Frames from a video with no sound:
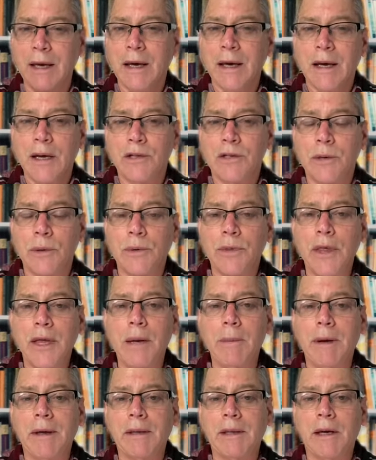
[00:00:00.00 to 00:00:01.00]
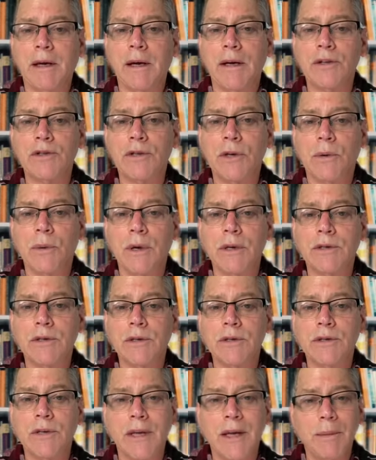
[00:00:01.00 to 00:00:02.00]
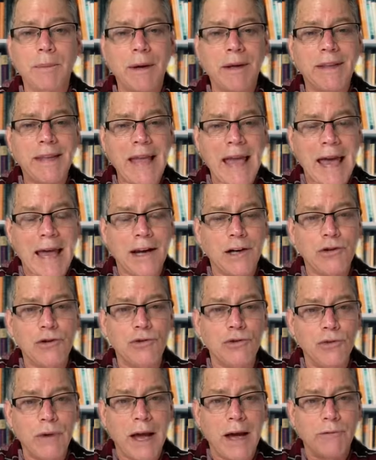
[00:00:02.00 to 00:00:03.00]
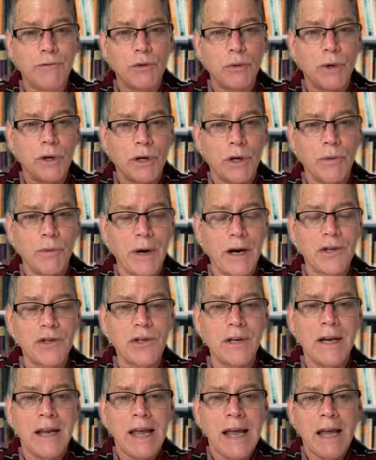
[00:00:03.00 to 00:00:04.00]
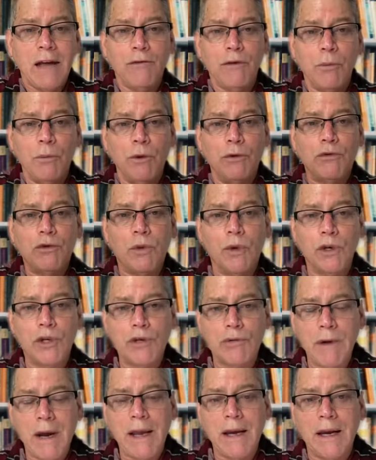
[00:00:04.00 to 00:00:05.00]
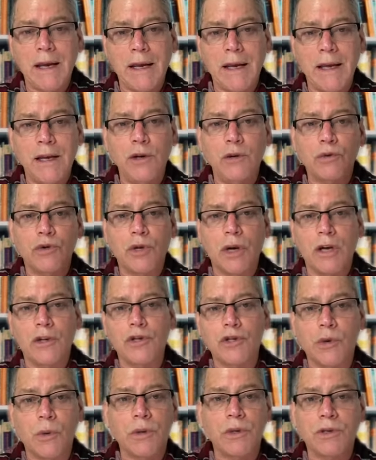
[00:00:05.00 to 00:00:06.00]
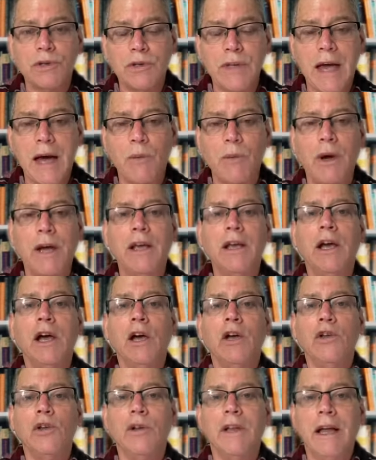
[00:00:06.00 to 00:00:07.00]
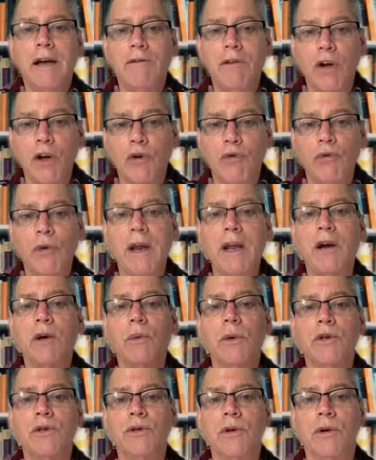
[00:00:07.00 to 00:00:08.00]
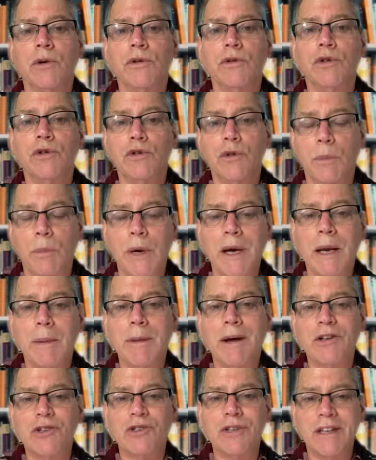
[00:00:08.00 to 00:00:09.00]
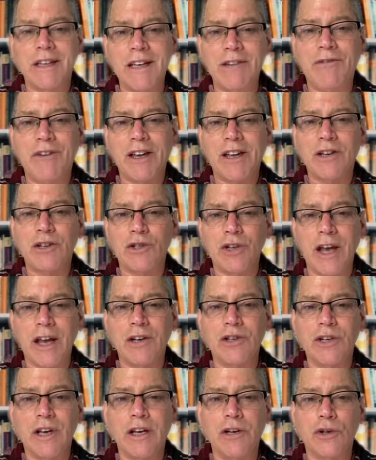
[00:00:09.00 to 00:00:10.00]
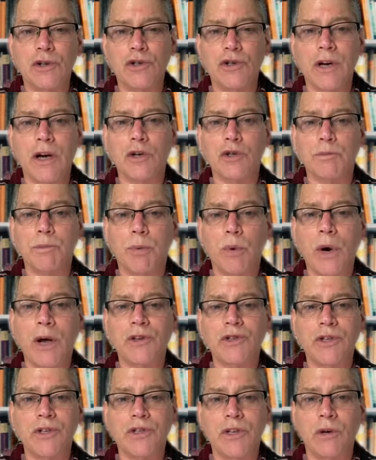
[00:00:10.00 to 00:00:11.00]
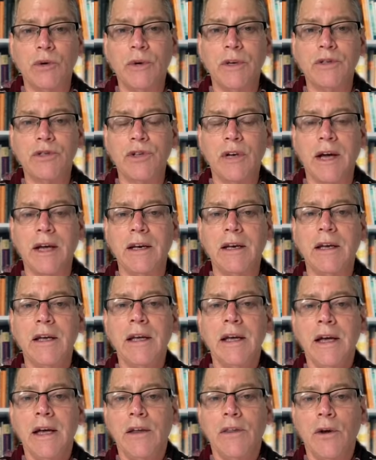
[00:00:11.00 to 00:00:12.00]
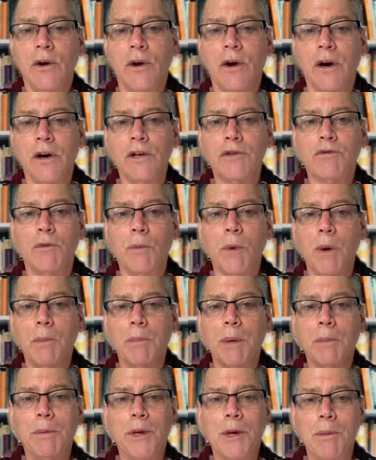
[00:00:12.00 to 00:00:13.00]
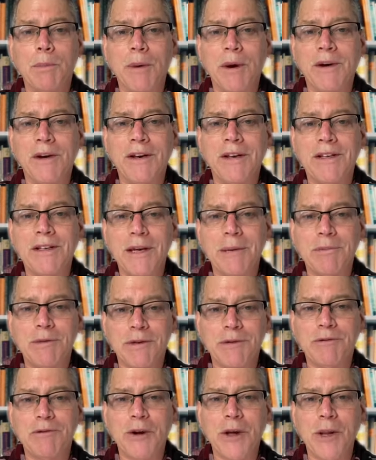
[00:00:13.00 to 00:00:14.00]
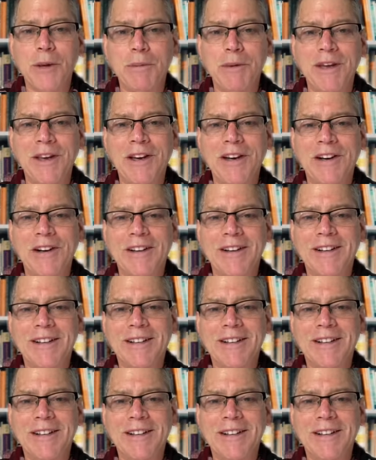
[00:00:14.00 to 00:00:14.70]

So think about the consequences. Think about the attitude you have toward correction. If you move toward training and use consequences that way, you'll have a greater result to bring about significant change in your child's processing or inside their hearts. For more biblical parenting tips, follow me here.